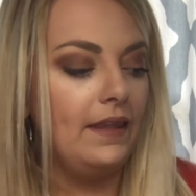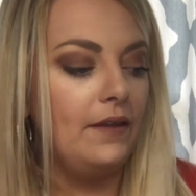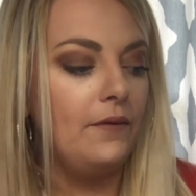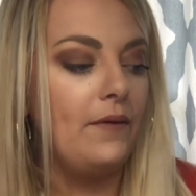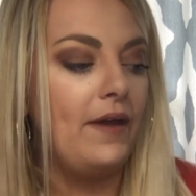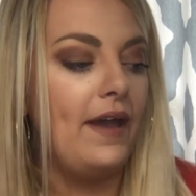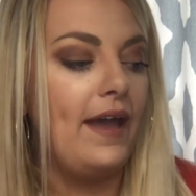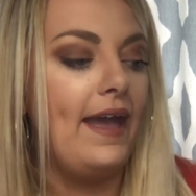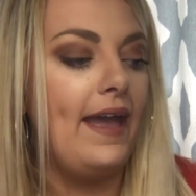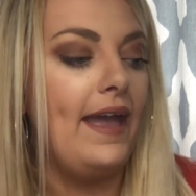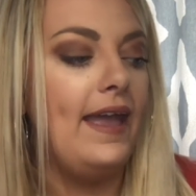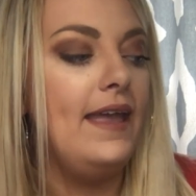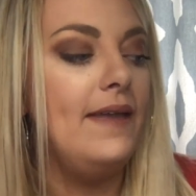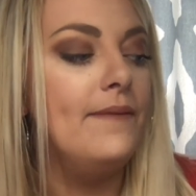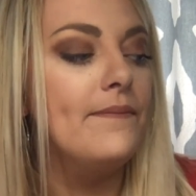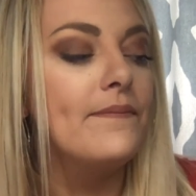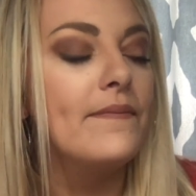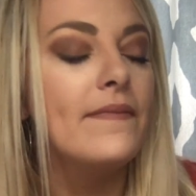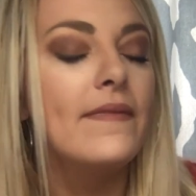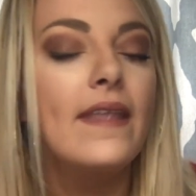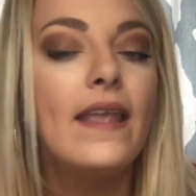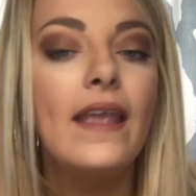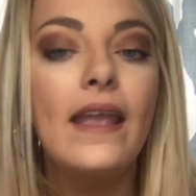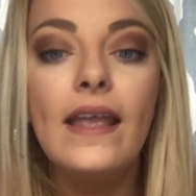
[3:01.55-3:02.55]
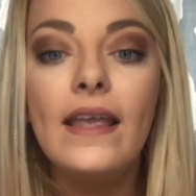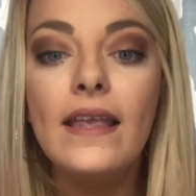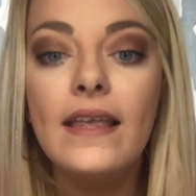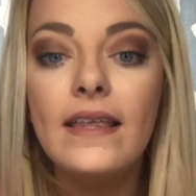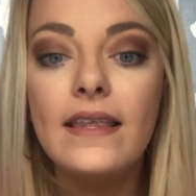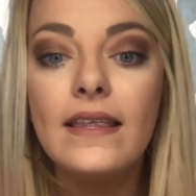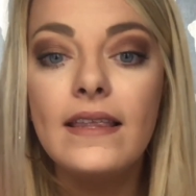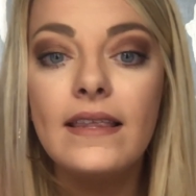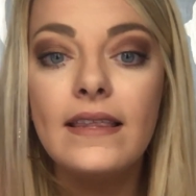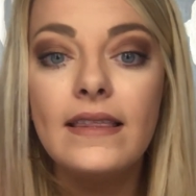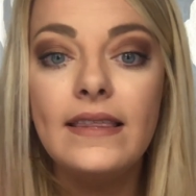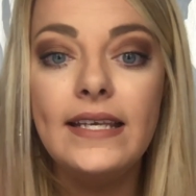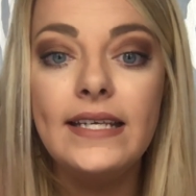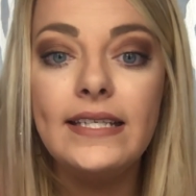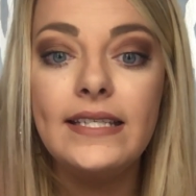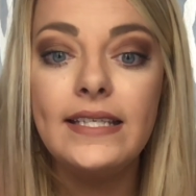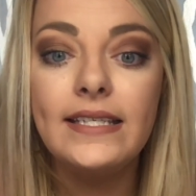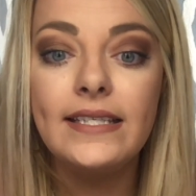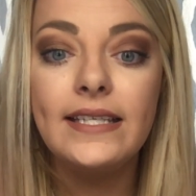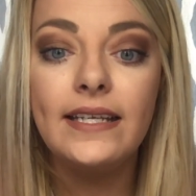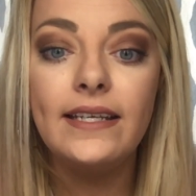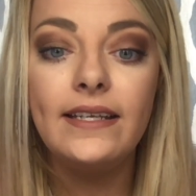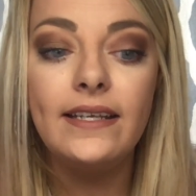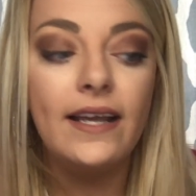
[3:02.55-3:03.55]
Okay? This
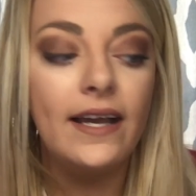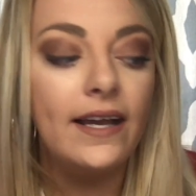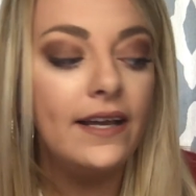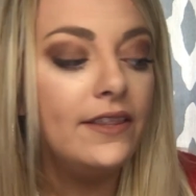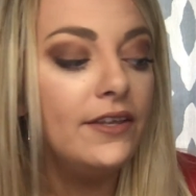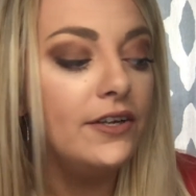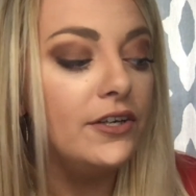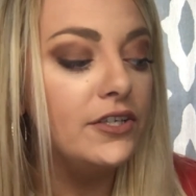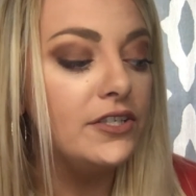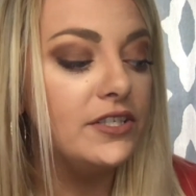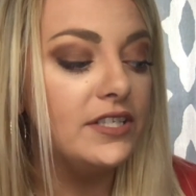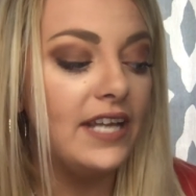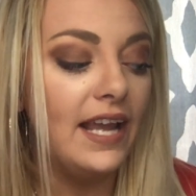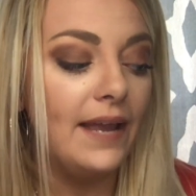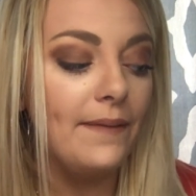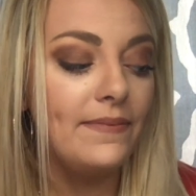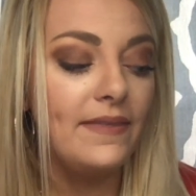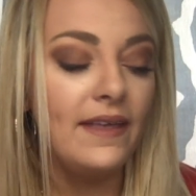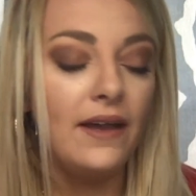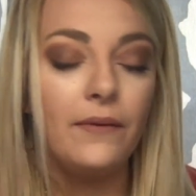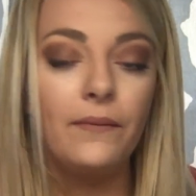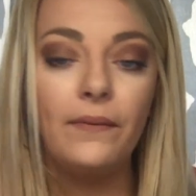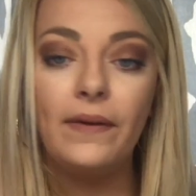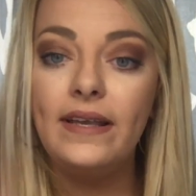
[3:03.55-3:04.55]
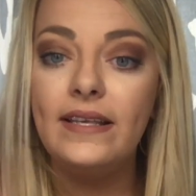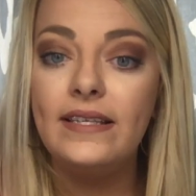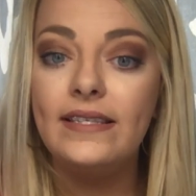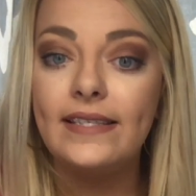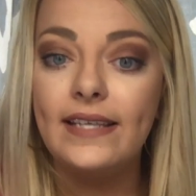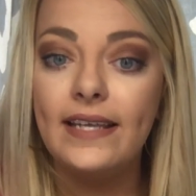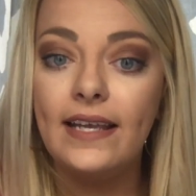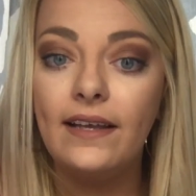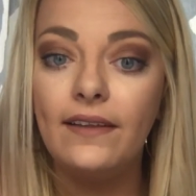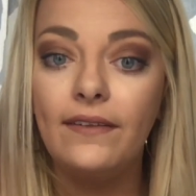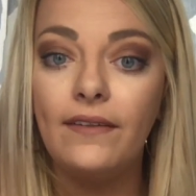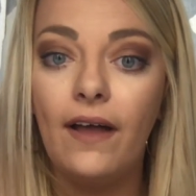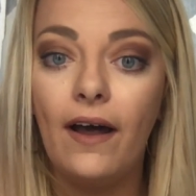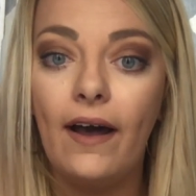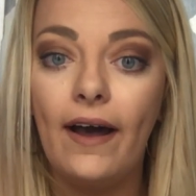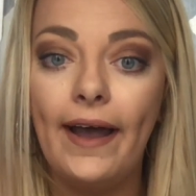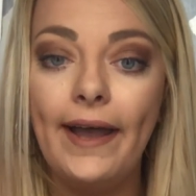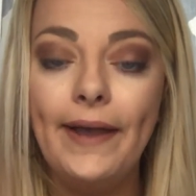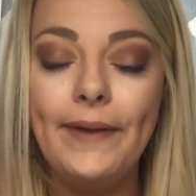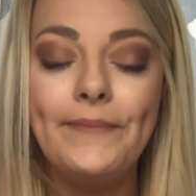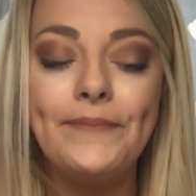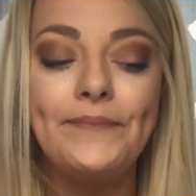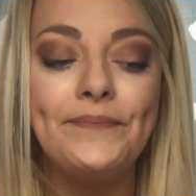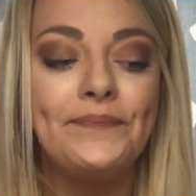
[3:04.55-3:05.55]
is another shape that we see a
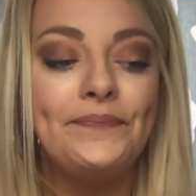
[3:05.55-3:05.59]
lot.